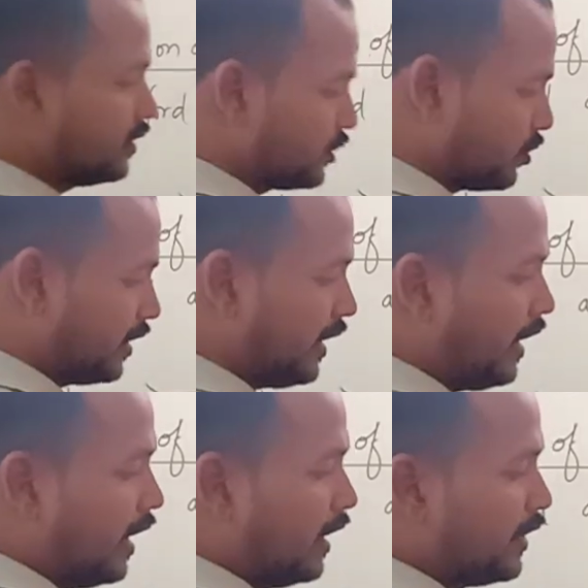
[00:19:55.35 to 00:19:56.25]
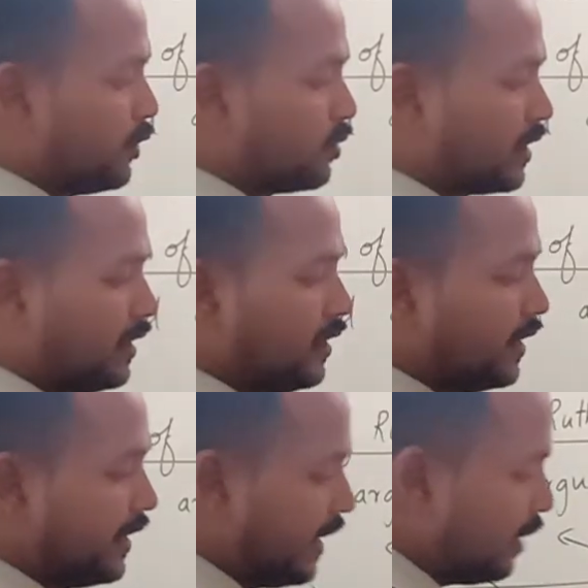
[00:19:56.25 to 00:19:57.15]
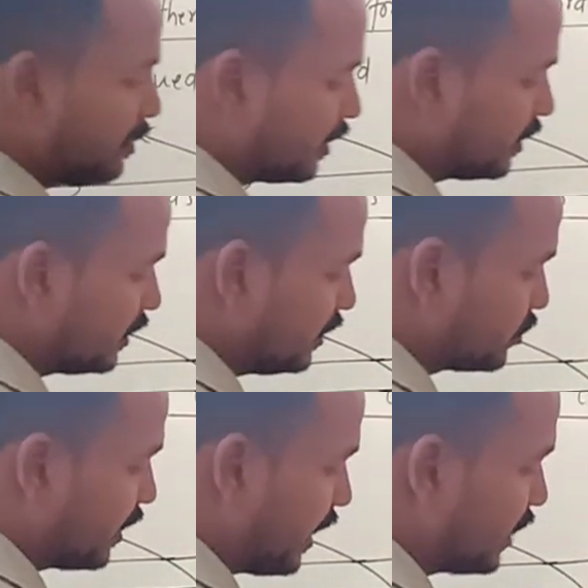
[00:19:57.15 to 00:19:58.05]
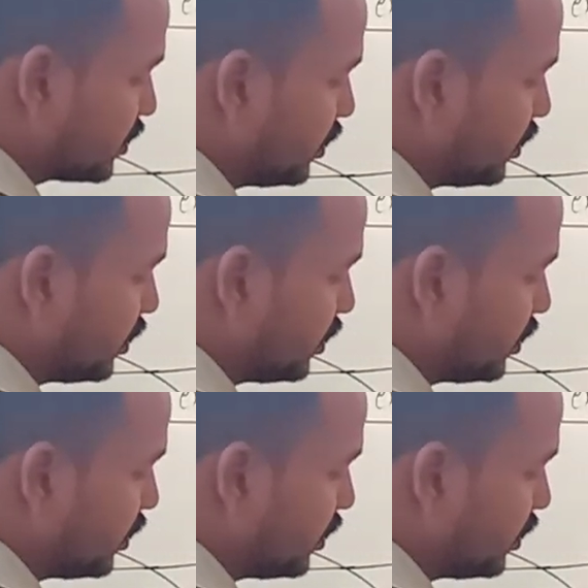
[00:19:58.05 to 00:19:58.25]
this only Newton named this one as